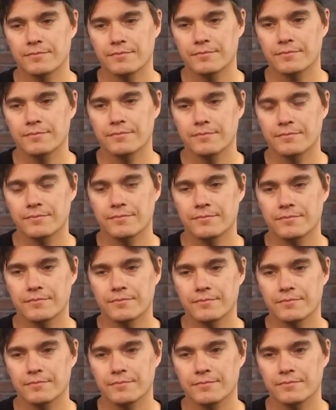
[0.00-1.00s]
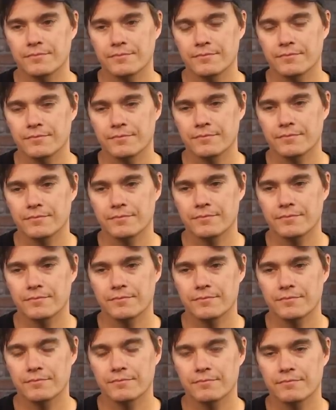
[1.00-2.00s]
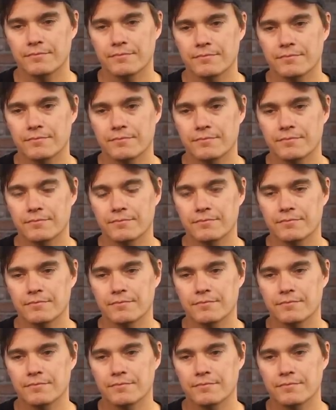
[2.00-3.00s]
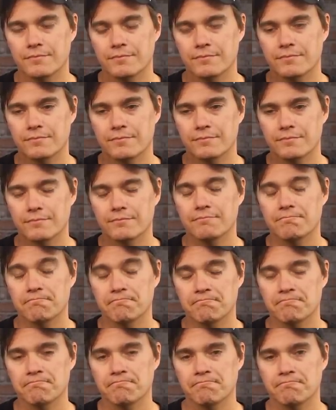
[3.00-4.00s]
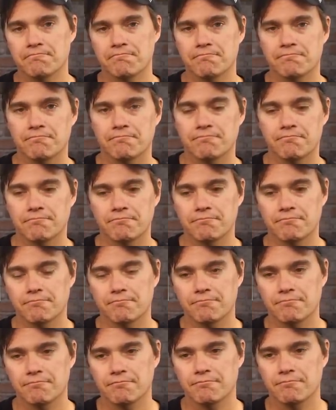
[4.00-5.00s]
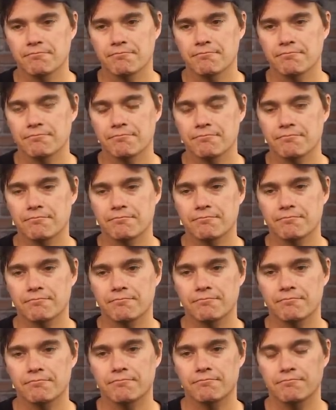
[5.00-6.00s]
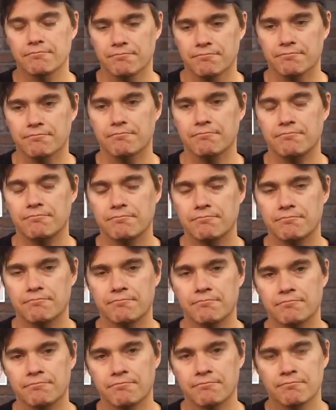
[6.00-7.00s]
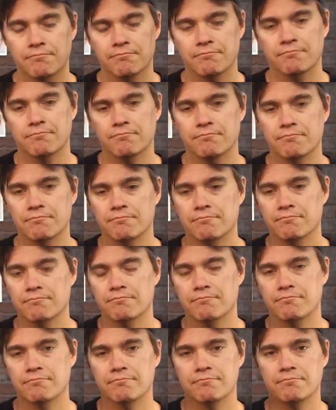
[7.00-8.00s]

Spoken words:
No words are spoken by the person on screen.